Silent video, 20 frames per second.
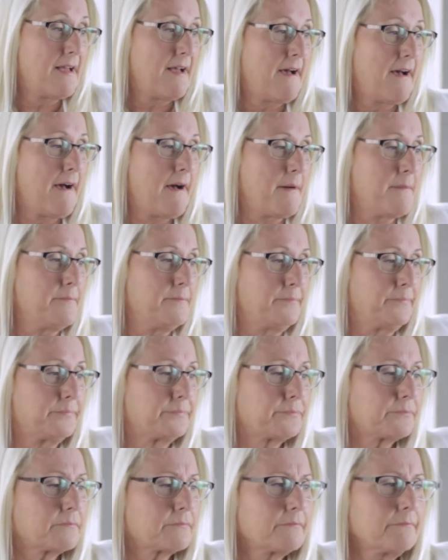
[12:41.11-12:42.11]

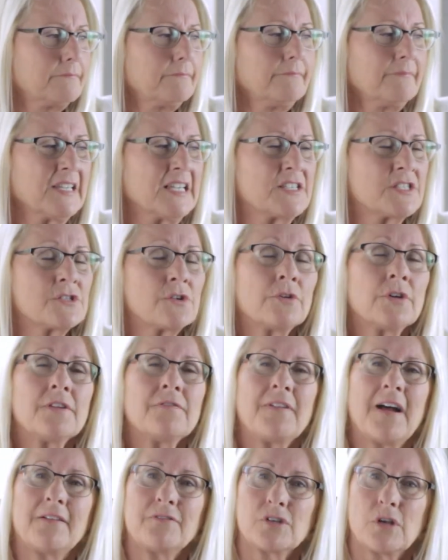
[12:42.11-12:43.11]
It's
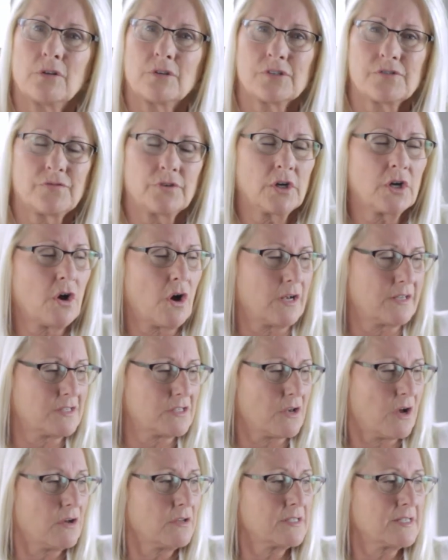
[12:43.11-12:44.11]
$35 for a
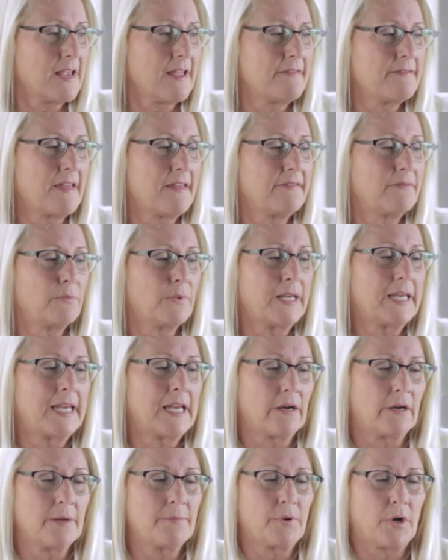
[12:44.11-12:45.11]
consult, and then we
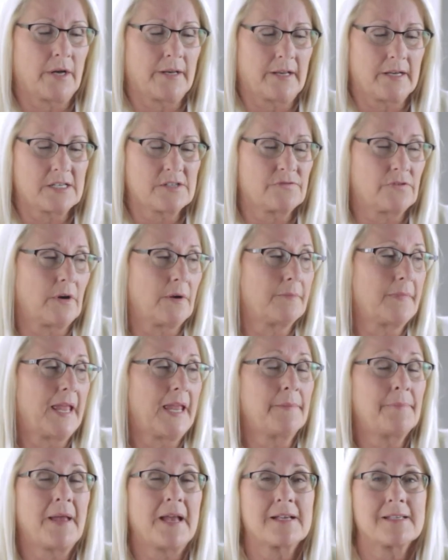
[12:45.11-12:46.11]
carry products from
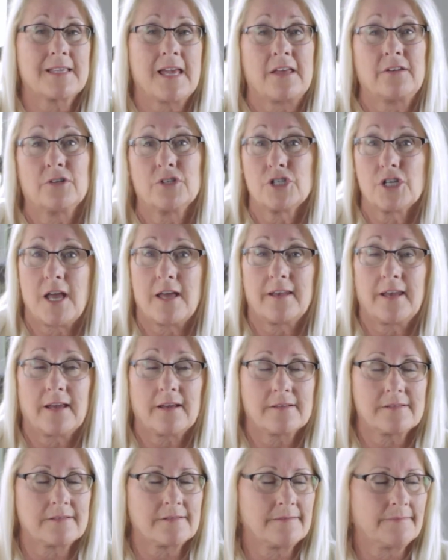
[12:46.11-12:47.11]
Apex
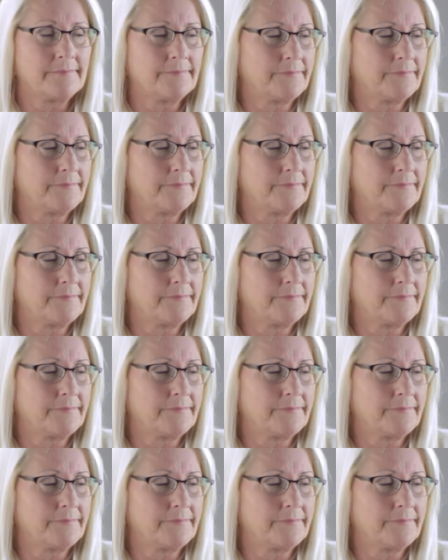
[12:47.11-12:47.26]
Energetics.